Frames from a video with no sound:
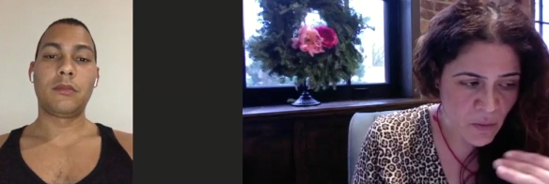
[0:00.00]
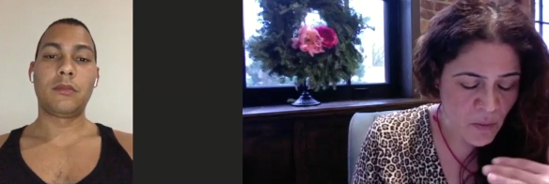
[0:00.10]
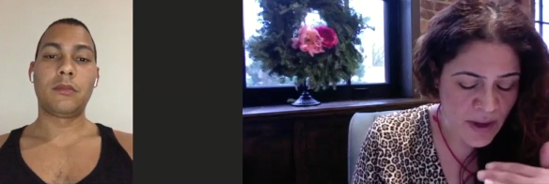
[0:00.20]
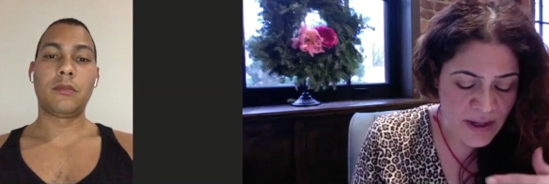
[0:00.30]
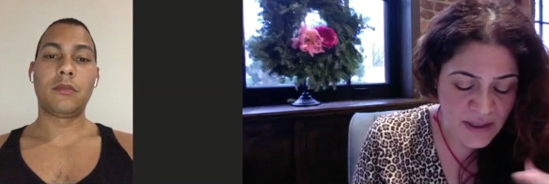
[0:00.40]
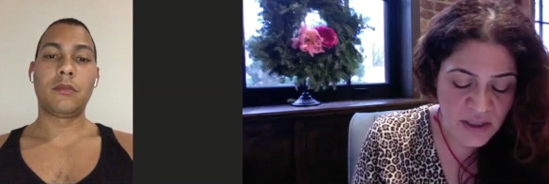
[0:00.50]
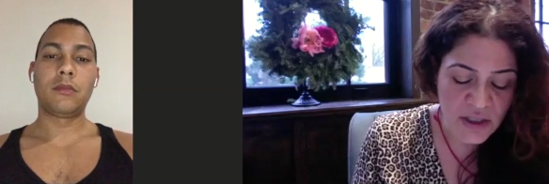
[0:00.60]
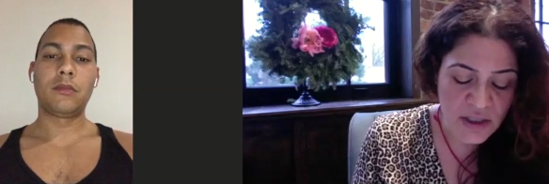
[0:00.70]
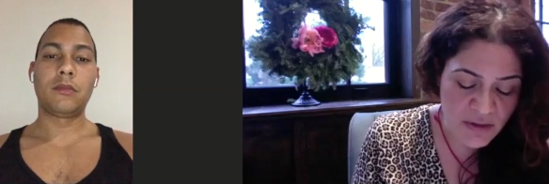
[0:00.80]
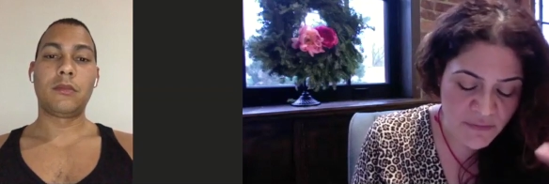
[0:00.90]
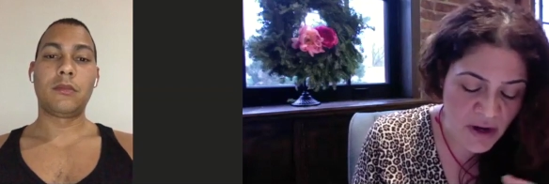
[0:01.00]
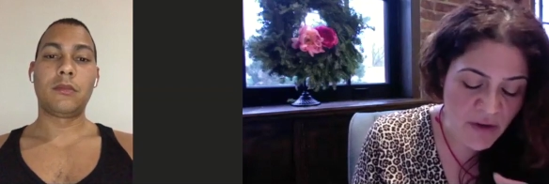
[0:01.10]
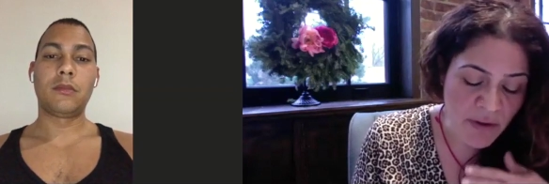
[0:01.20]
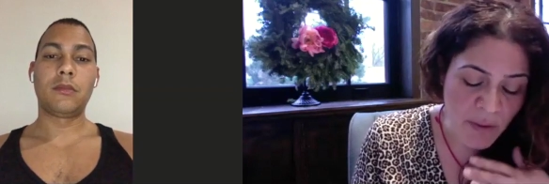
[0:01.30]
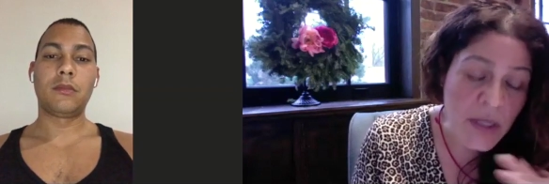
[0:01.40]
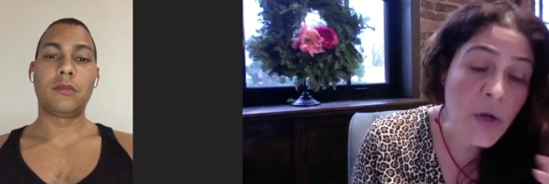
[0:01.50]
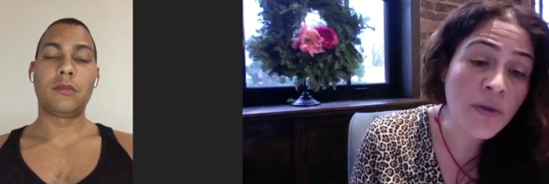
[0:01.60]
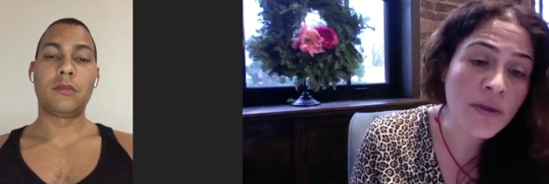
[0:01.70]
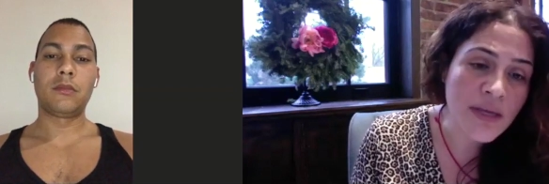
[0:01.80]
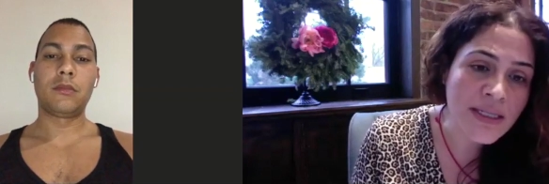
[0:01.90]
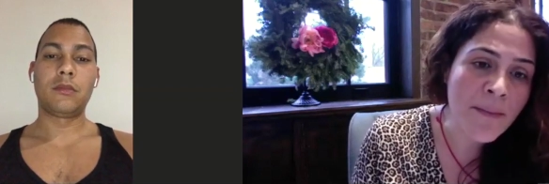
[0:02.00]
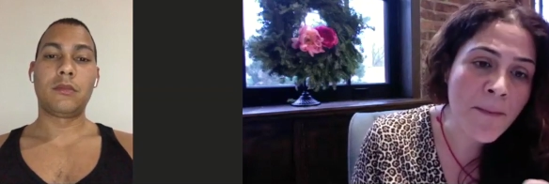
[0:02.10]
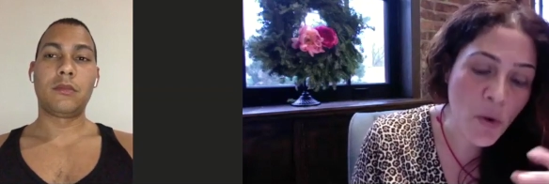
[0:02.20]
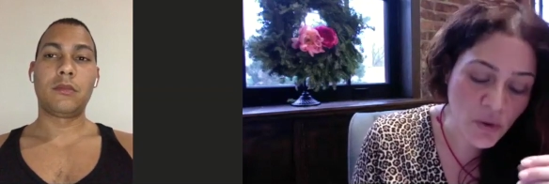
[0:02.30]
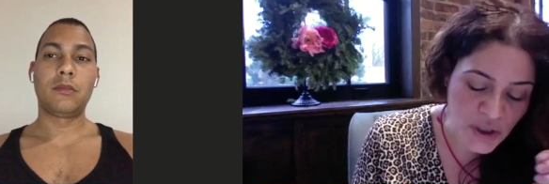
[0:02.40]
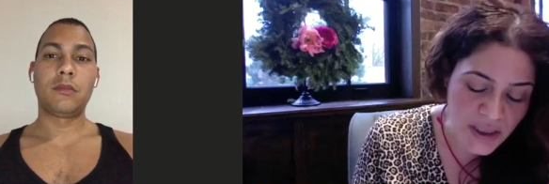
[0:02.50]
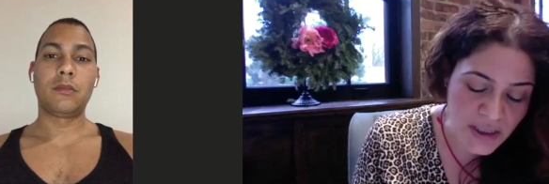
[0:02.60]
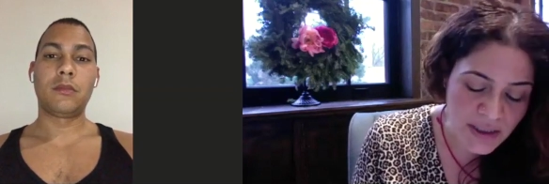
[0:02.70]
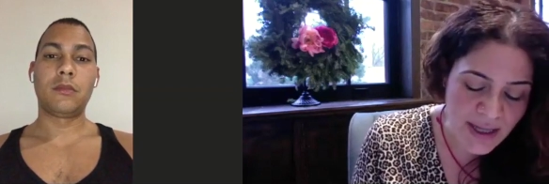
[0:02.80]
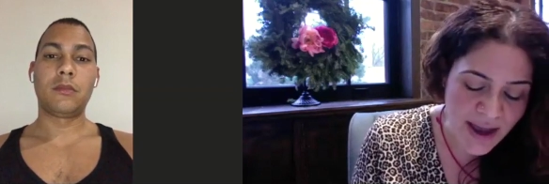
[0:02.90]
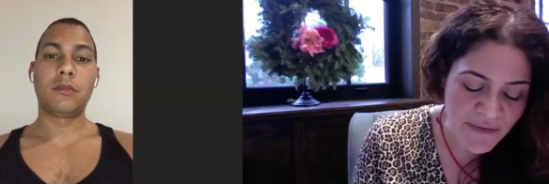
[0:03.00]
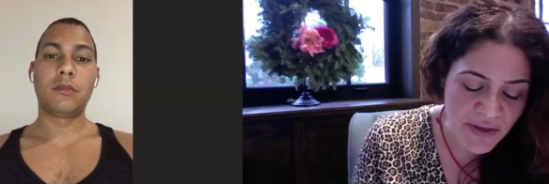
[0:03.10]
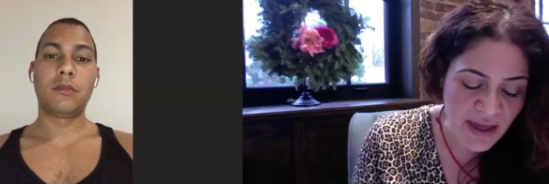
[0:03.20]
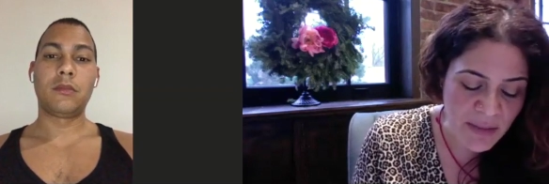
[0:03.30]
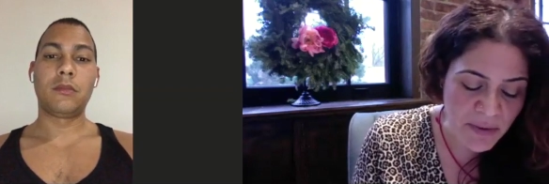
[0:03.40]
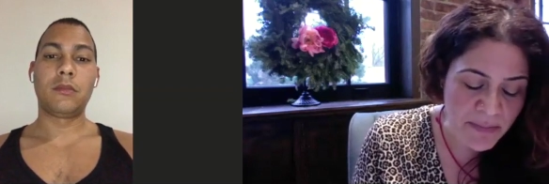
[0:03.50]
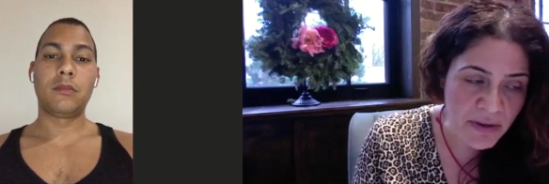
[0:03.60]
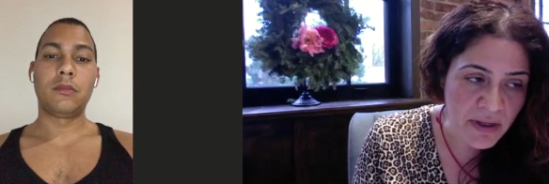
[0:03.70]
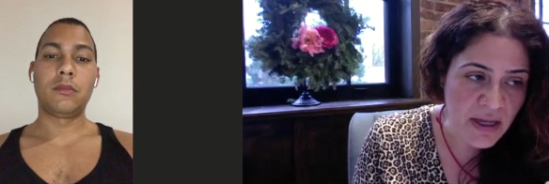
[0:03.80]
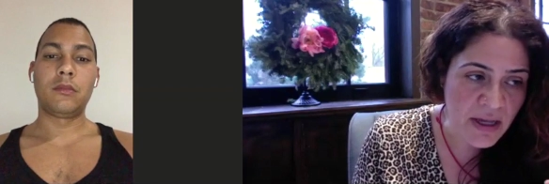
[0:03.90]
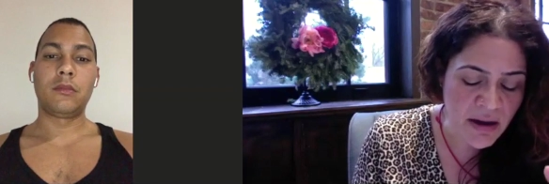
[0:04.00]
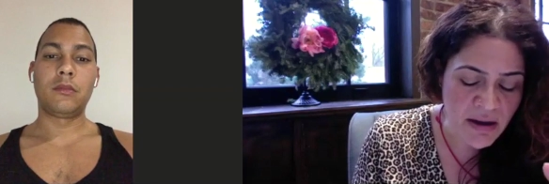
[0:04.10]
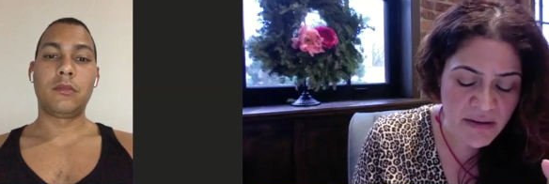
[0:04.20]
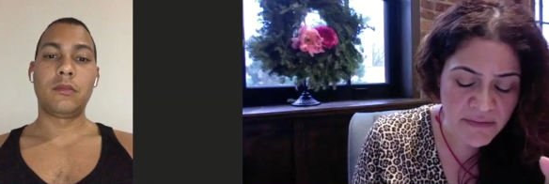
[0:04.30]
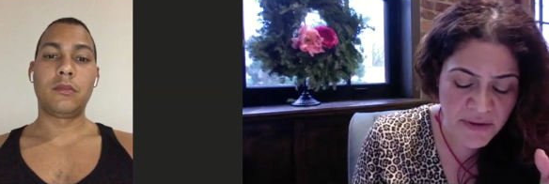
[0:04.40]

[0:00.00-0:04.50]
Speaker 1: in addiction and in recovery, we know that these emotions have the capability of